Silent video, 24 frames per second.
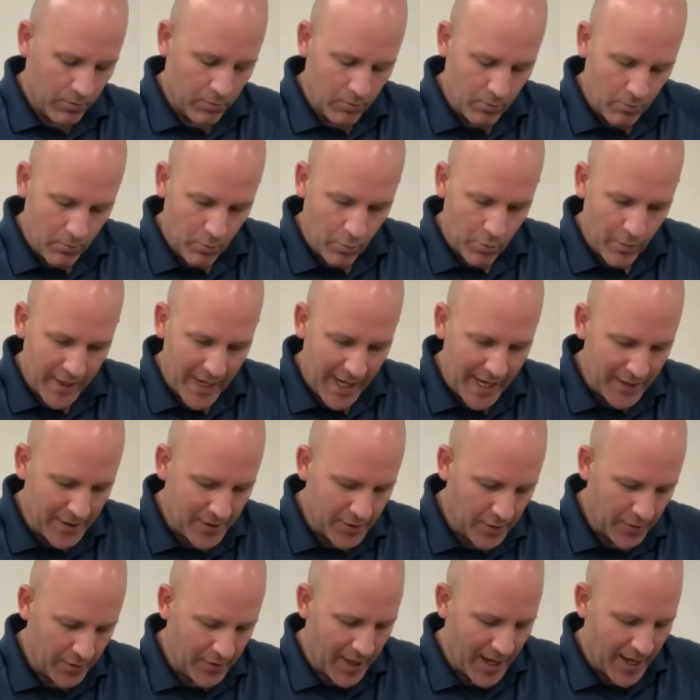When I
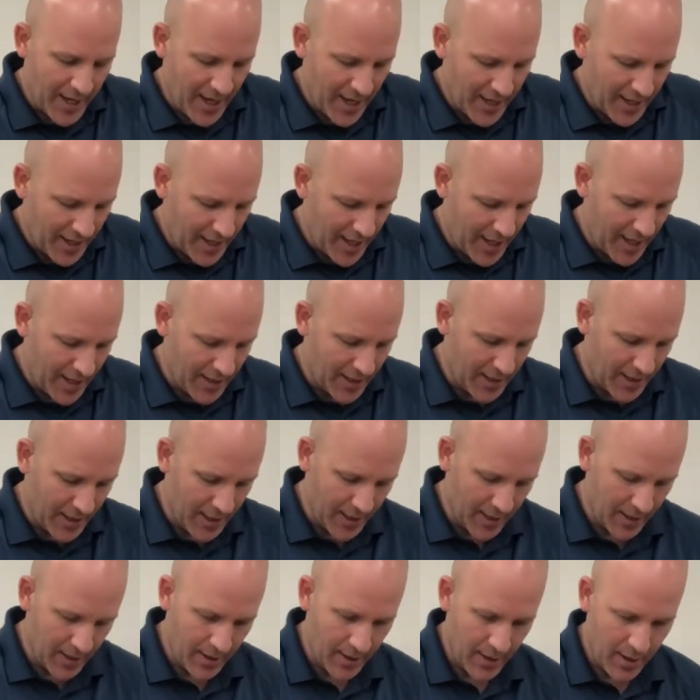do that, I can
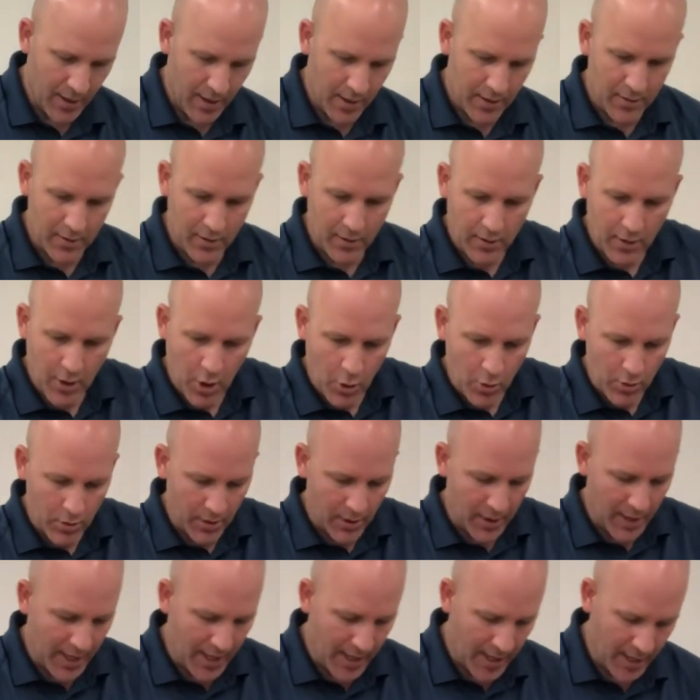get the lower
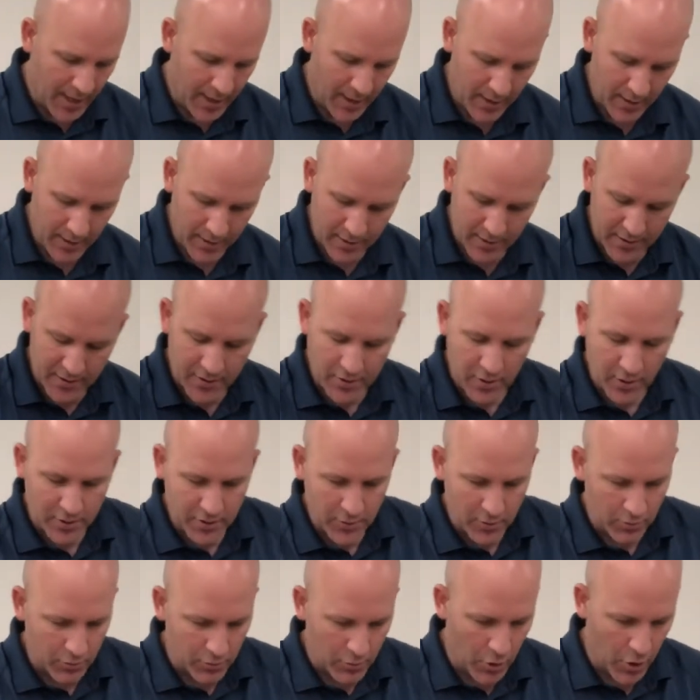leg to start to
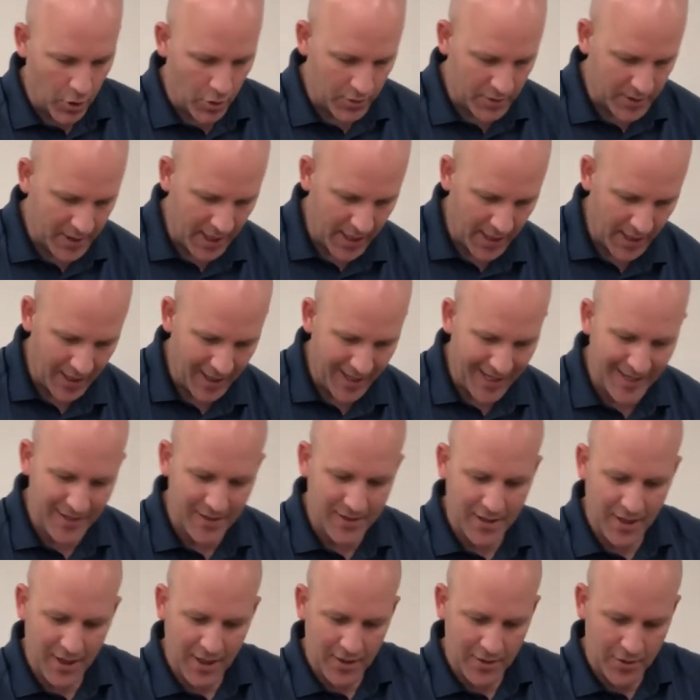rotate into
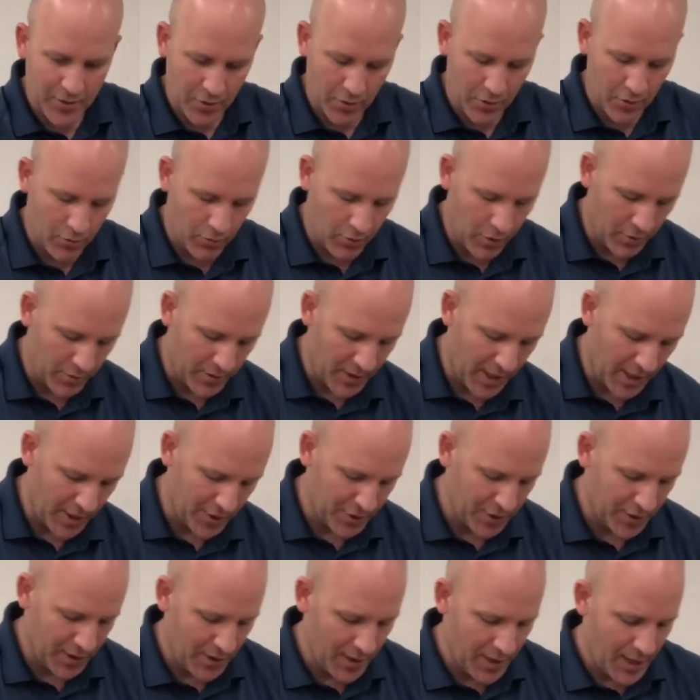internal
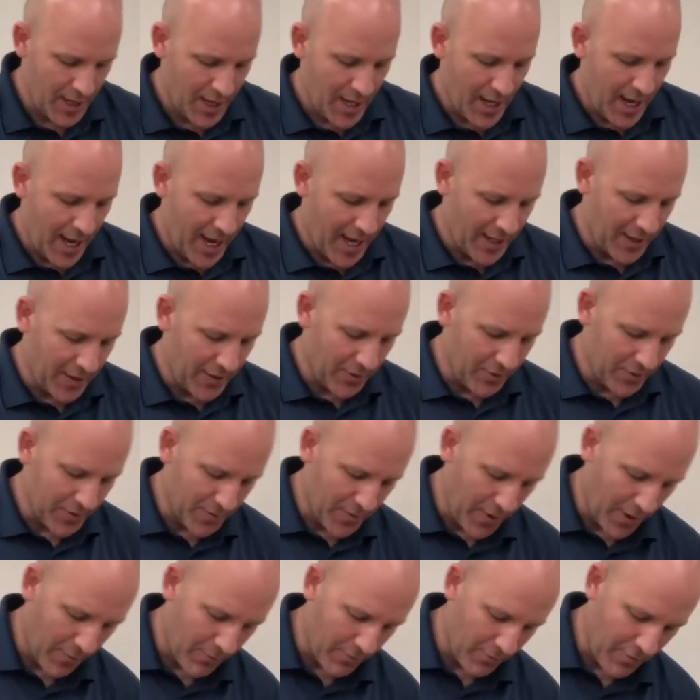rotation. I can use my
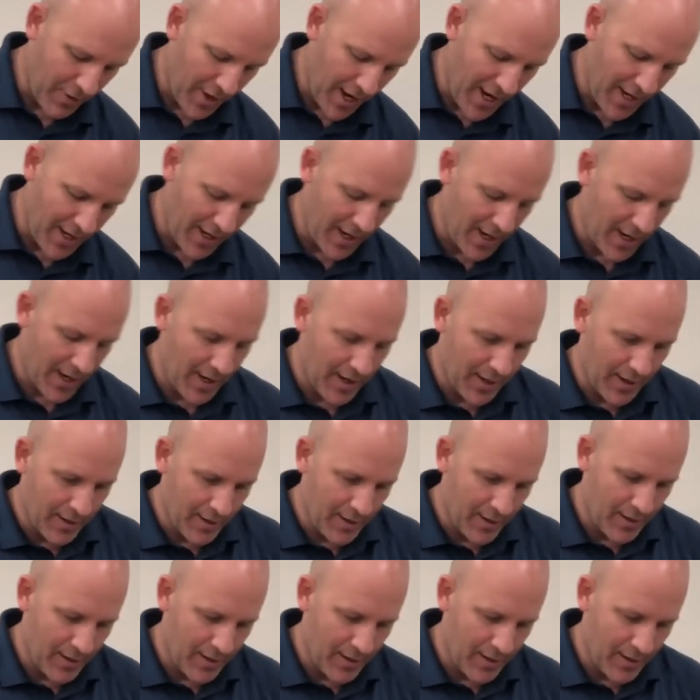right hand